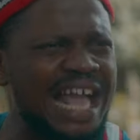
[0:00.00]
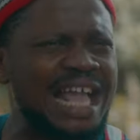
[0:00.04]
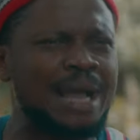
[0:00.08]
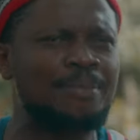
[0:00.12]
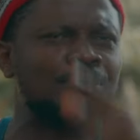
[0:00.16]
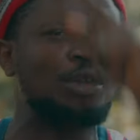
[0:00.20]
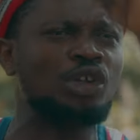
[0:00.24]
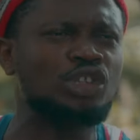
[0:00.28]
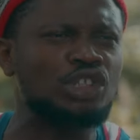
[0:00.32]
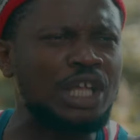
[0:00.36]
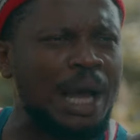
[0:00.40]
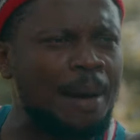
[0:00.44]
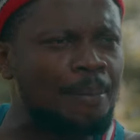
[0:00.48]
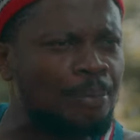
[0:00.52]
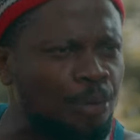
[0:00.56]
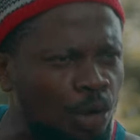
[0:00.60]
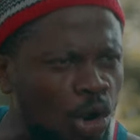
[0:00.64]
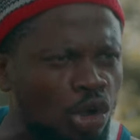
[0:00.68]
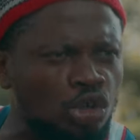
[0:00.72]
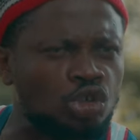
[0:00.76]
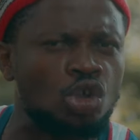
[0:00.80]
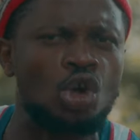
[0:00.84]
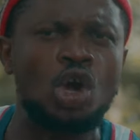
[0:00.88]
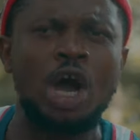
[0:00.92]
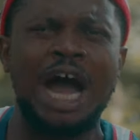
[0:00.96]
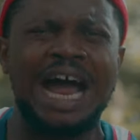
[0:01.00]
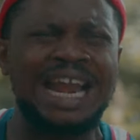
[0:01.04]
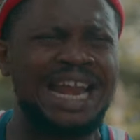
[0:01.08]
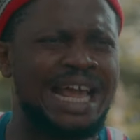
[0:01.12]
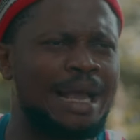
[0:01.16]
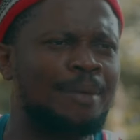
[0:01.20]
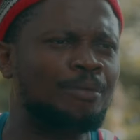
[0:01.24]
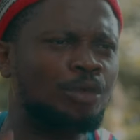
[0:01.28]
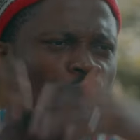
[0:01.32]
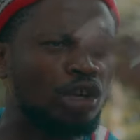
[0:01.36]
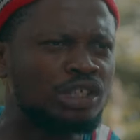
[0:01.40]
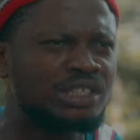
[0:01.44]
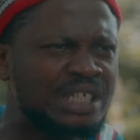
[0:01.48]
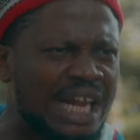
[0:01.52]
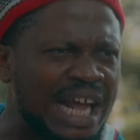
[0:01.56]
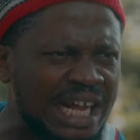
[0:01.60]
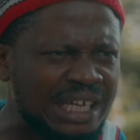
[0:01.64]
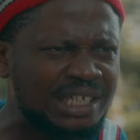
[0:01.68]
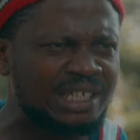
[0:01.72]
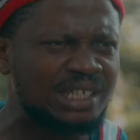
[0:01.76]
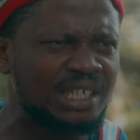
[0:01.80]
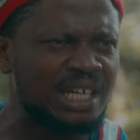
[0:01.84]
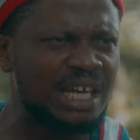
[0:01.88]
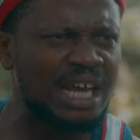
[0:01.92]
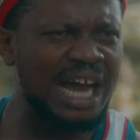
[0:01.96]
I am not abroad and I am not
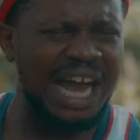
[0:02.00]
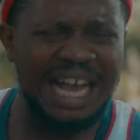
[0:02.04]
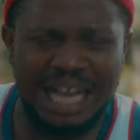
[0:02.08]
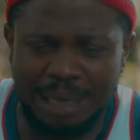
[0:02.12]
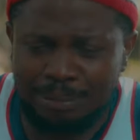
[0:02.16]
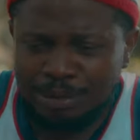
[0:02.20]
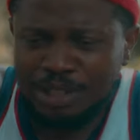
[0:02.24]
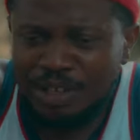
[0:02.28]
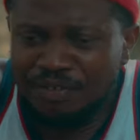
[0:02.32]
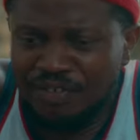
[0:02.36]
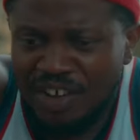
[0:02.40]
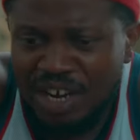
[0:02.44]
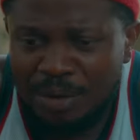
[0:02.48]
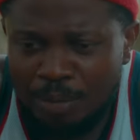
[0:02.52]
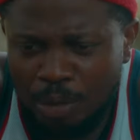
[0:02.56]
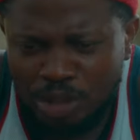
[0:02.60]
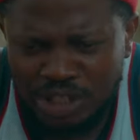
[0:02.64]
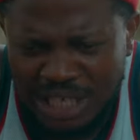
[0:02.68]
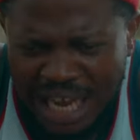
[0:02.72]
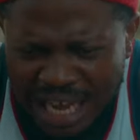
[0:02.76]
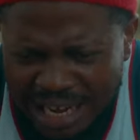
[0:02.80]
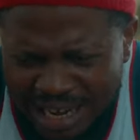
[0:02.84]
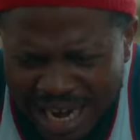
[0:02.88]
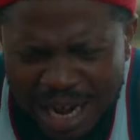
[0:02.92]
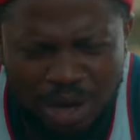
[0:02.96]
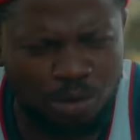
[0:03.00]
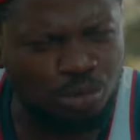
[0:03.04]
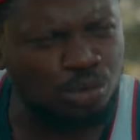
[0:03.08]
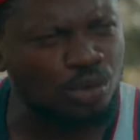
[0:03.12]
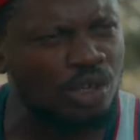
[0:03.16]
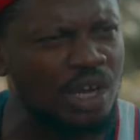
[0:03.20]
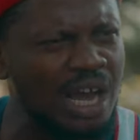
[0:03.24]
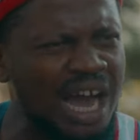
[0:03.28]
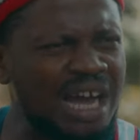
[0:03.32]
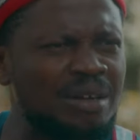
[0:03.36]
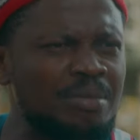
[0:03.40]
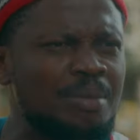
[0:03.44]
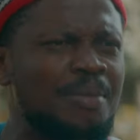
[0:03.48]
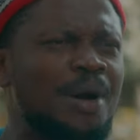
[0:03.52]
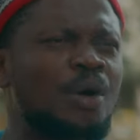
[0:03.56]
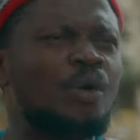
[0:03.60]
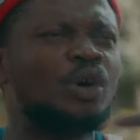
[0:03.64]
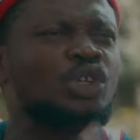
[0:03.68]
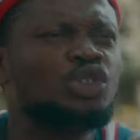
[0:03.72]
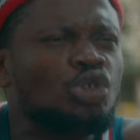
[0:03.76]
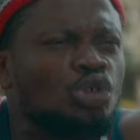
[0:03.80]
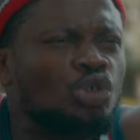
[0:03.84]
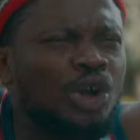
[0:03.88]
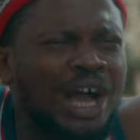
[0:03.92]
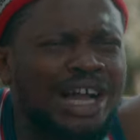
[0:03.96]
dead. I am still very much around. And Mama
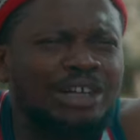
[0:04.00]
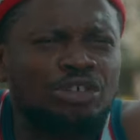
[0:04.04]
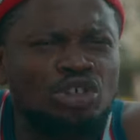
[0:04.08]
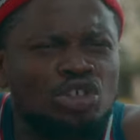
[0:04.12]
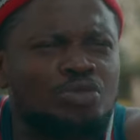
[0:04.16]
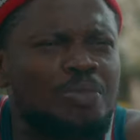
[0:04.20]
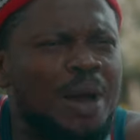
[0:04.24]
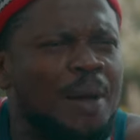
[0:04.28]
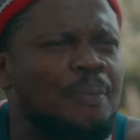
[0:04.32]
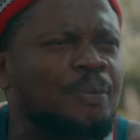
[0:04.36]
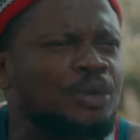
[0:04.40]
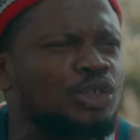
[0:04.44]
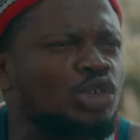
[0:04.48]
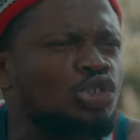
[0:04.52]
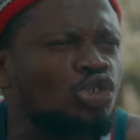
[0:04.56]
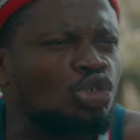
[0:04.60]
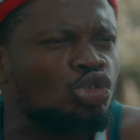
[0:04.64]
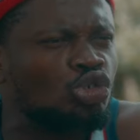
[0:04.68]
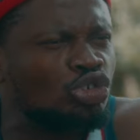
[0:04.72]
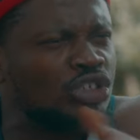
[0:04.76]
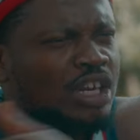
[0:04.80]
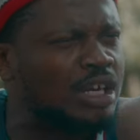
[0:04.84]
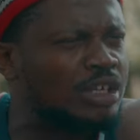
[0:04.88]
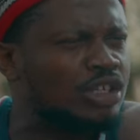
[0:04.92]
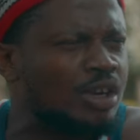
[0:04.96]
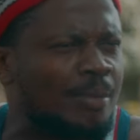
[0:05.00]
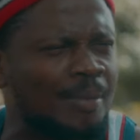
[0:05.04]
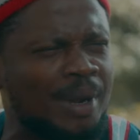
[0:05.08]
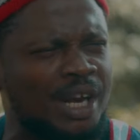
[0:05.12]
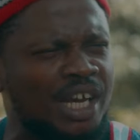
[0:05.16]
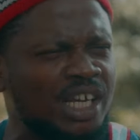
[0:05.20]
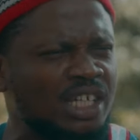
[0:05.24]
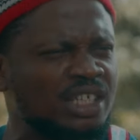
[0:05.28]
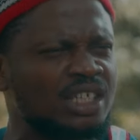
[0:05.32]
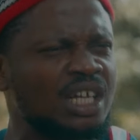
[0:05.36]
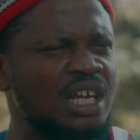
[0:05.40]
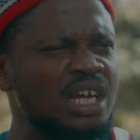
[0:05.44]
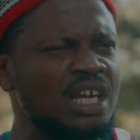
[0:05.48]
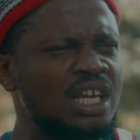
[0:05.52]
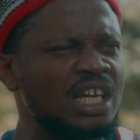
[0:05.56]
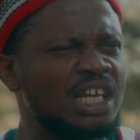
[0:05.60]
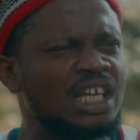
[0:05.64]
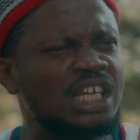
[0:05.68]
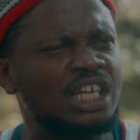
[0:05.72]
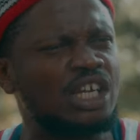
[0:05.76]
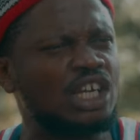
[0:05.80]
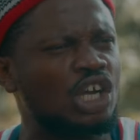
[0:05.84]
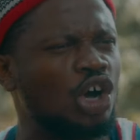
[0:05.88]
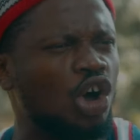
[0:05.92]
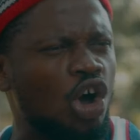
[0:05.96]
going to go and use my picture to do traditional marriage
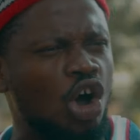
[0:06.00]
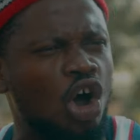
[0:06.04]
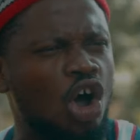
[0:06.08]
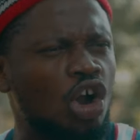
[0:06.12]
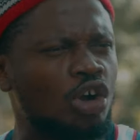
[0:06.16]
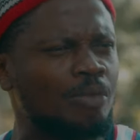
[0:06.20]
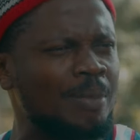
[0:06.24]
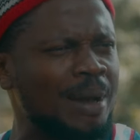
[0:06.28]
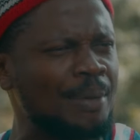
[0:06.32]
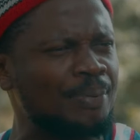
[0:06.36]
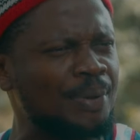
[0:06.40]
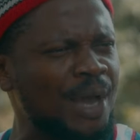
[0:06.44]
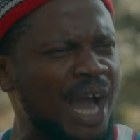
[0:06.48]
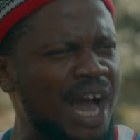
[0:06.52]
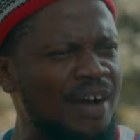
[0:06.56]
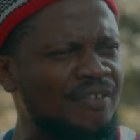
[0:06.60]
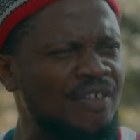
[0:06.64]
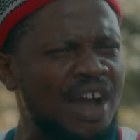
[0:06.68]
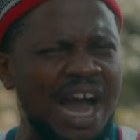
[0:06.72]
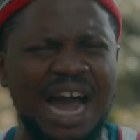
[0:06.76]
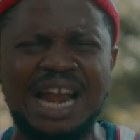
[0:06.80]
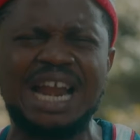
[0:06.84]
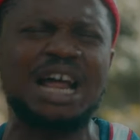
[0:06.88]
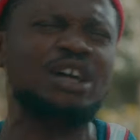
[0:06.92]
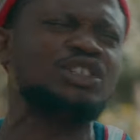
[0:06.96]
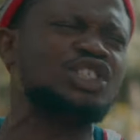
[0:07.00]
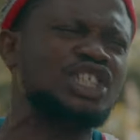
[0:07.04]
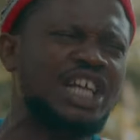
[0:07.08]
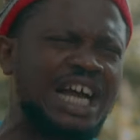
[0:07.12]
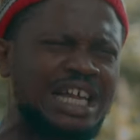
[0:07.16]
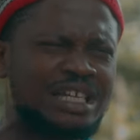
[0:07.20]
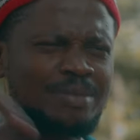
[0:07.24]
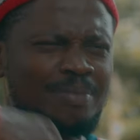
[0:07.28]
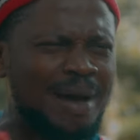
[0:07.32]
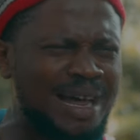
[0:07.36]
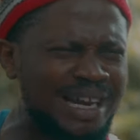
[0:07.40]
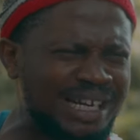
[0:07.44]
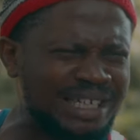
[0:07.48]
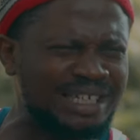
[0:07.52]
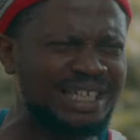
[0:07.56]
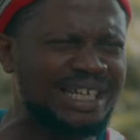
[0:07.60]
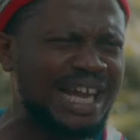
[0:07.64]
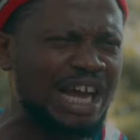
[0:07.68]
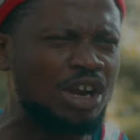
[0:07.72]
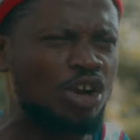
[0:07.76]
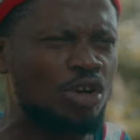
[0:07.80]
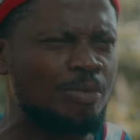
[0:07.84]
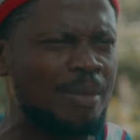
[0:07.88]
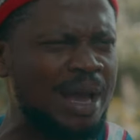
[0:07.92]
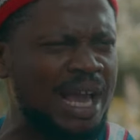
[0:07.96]
on my behalf. And now she has married the
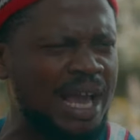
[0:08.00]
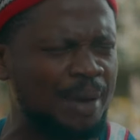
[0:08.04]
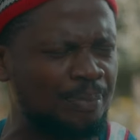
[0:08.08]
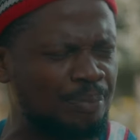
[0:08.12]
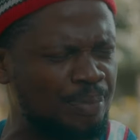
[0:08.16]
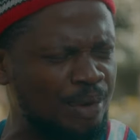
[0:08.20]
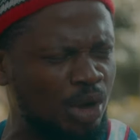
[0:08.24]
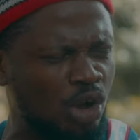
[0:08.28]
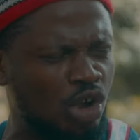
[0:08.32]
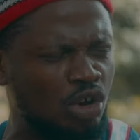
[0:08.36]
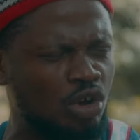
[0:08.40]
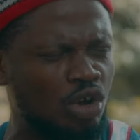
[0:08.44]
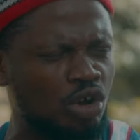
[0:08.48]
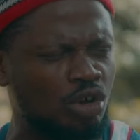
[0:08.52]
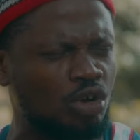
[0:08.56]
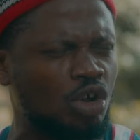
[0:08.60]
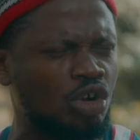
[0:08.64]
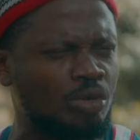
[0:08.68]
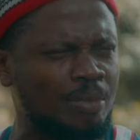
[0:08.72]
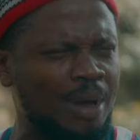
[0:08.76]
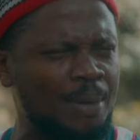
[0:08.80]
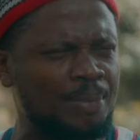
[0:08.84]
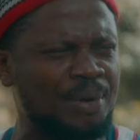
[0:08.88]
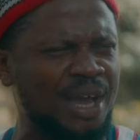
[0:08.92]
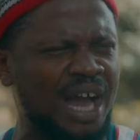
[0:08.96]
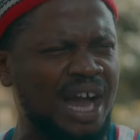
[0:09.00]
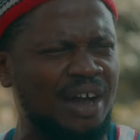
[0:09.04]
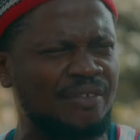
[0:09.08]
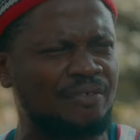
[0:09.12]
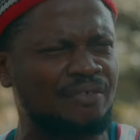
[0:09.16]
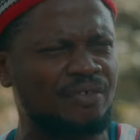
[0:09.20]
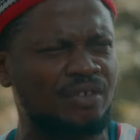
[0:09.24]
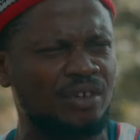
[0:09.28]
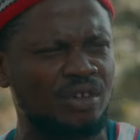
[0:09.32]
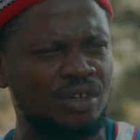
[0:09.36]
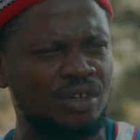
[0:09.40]
girl on my behalf.